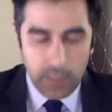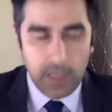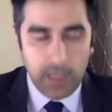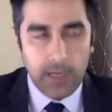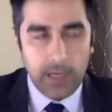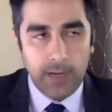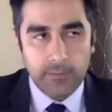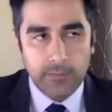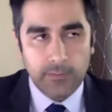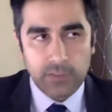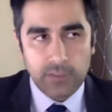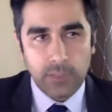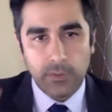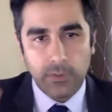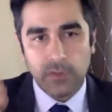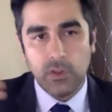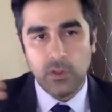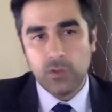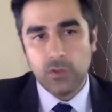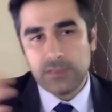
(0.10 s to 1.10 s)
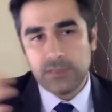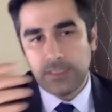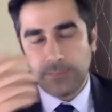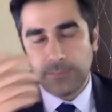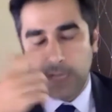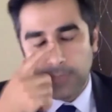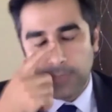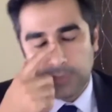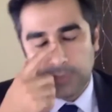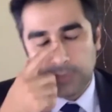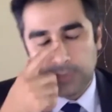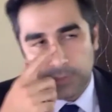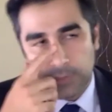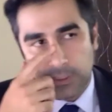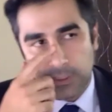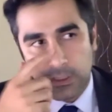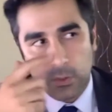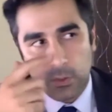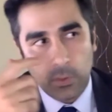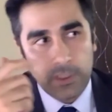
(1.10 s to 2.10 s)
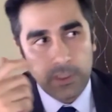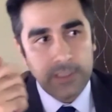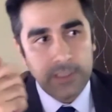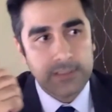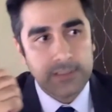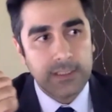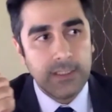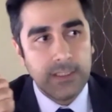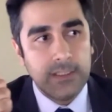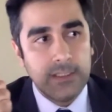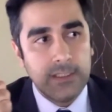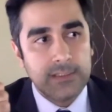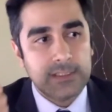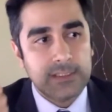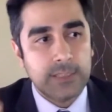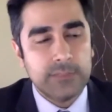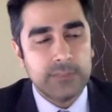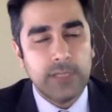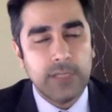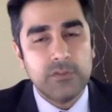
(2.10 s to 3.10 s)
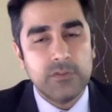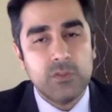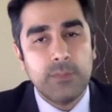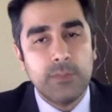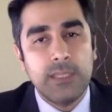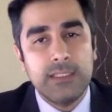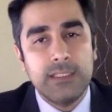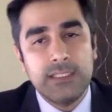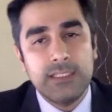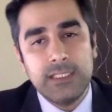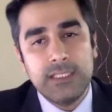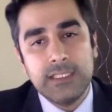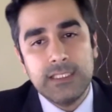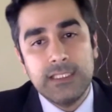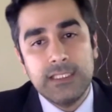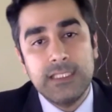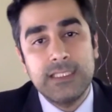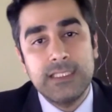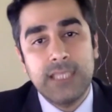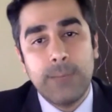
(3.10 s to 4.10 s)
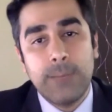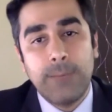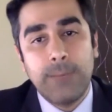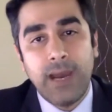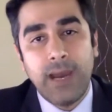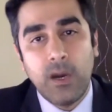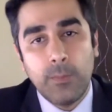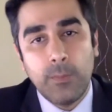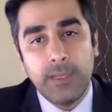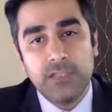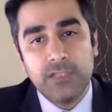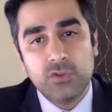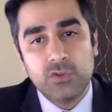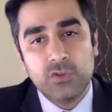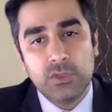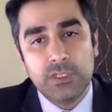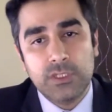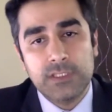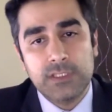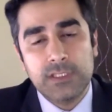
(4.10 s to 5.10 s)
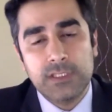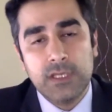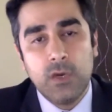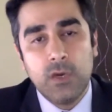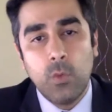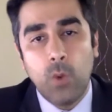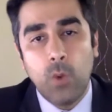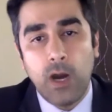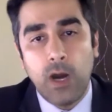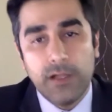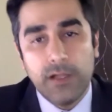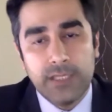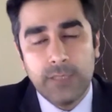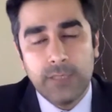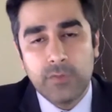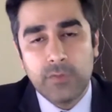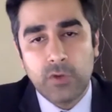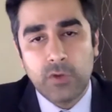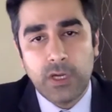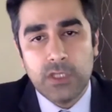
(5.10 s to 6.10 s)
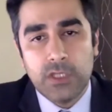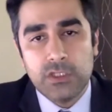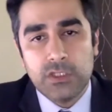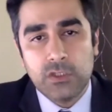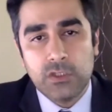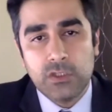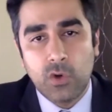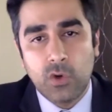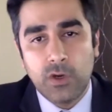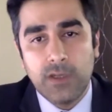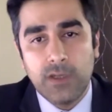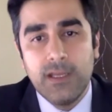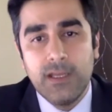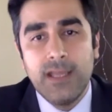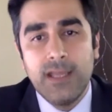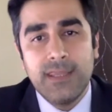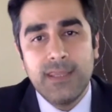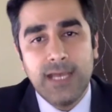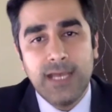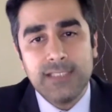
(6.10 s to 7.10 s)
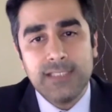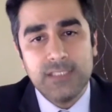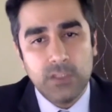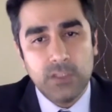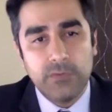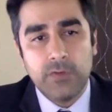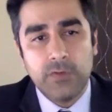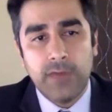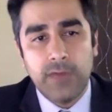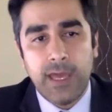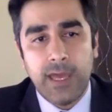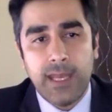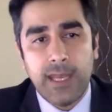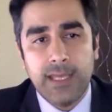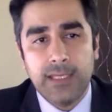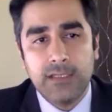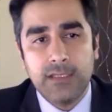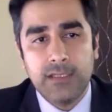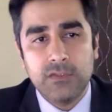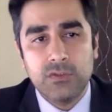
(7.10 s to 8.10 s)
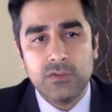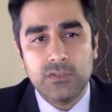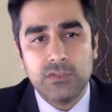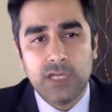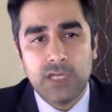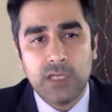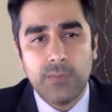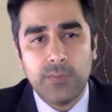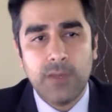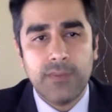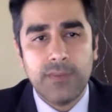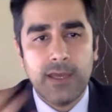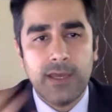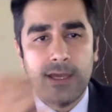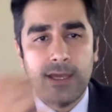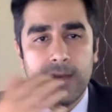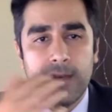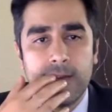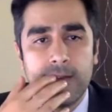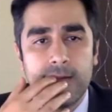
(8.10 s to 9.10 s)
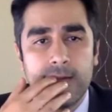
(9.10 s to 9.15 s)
A um, yes. couple of notes that popped up in here. One is sometimes you may need to get biometrics while in immigration court. That's a little bit of a headache. Could you talk about that?